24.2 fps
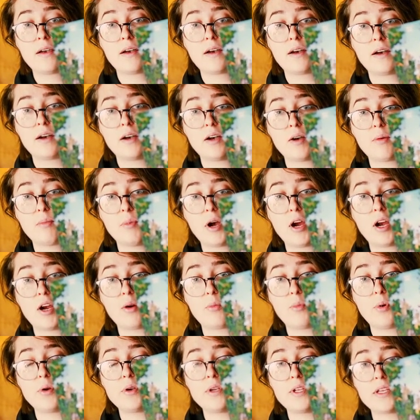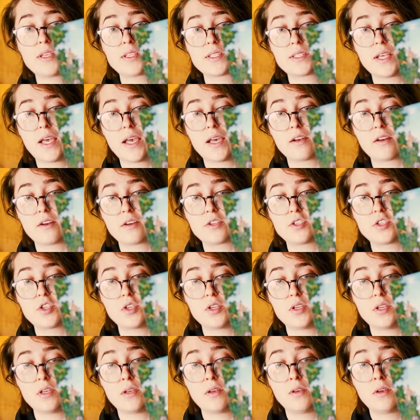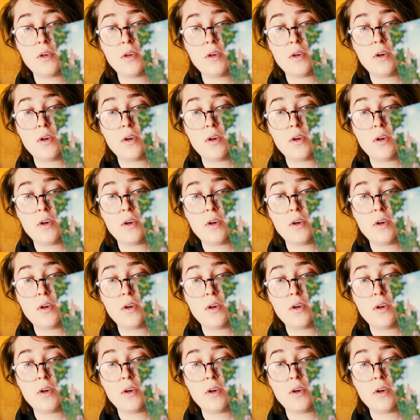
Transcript: um, a harmonious energy